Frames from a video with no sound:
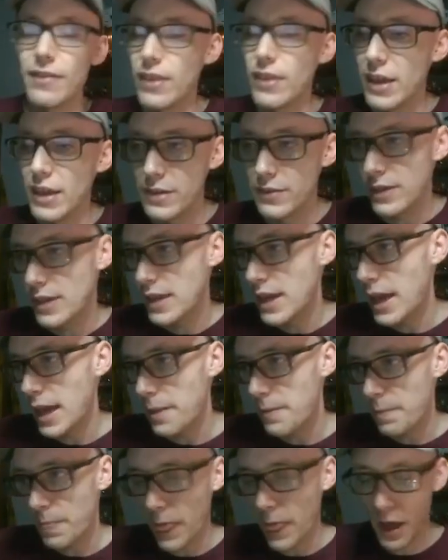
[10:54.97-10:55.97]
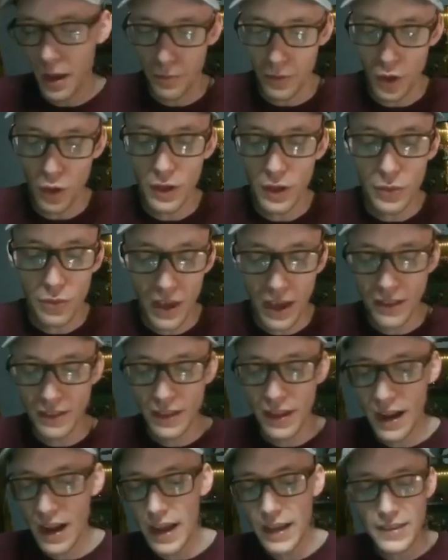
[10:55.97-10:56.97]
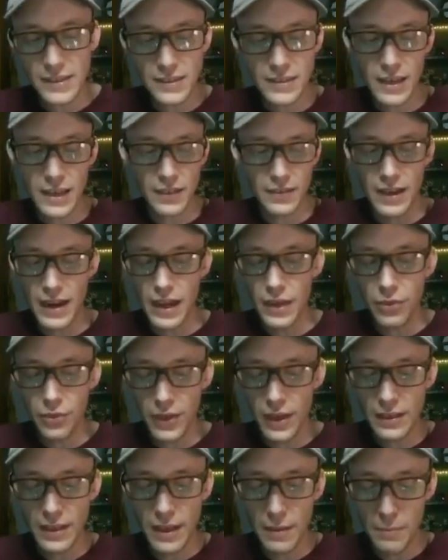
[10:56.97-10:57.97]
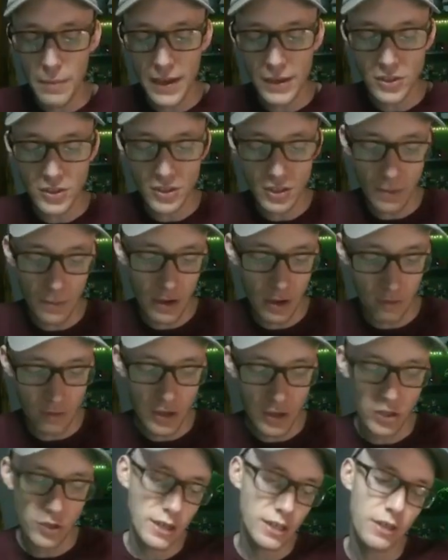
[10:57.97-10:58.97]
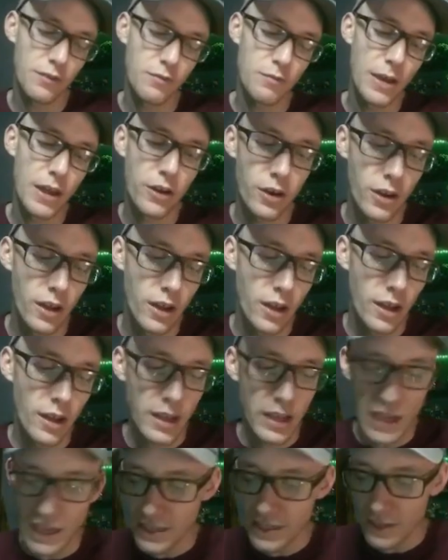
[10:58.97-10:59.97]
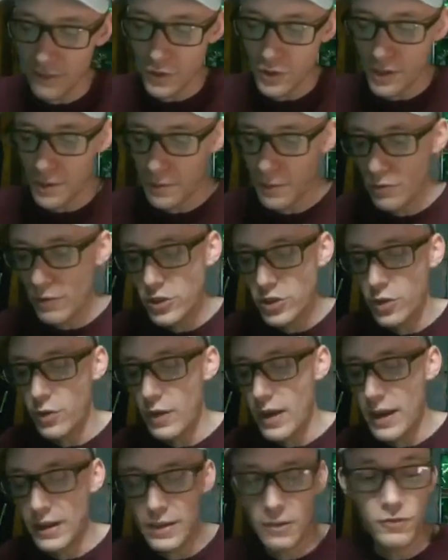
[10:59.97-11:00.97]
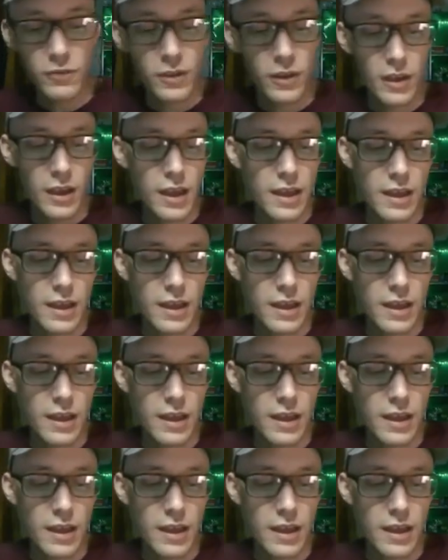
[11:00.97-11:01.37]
at the end of the day. The only thing that I say that I think that makes summoning Retroactive better is if you summon Retroactive